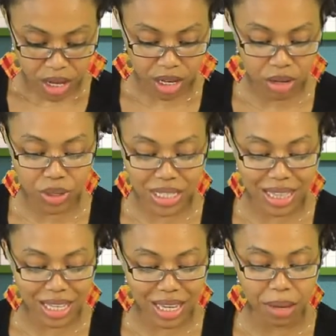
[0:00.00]
It was
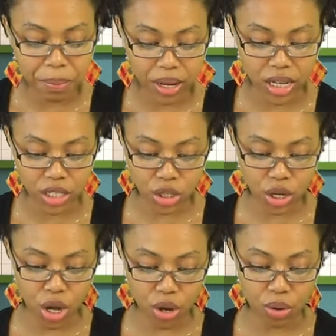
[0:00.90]
the place to
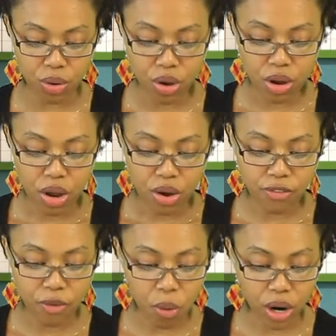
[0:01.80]
go
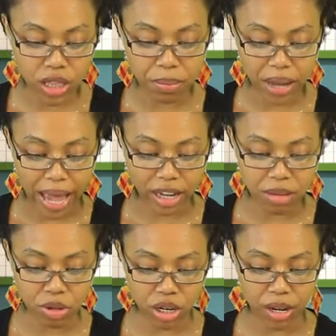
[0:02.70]
for the black
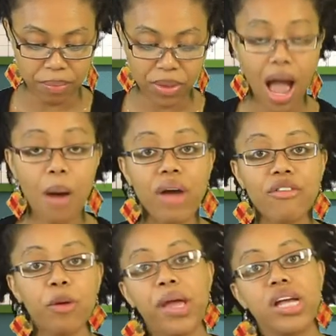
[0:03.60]
community.
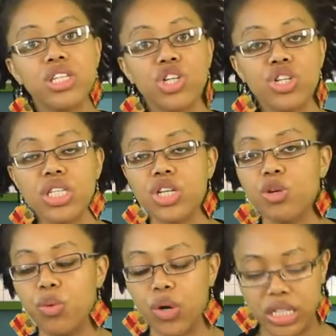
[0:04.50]
However, pay attention to Du
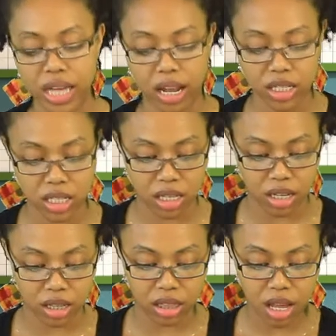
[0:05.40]
Bois' talented
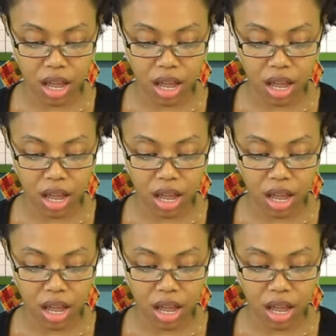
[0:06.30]
tenth.